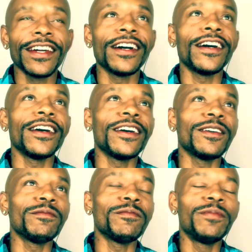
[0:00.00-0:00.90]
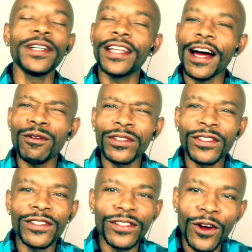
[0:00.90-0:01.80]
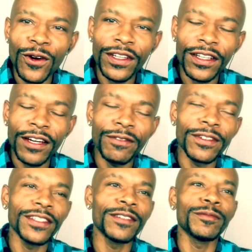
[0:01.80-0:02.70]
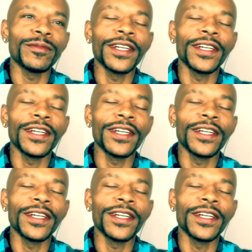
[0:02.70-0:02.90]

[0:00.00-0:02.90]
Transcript: But I was so in love with him